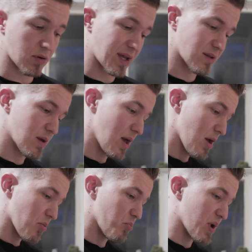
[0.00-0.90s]
can
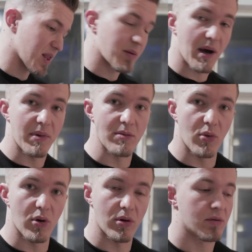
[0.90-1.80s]
burn them a bit
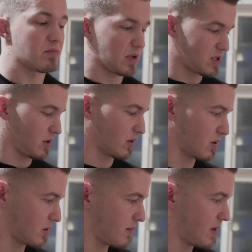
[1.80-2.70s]
more. It's all good.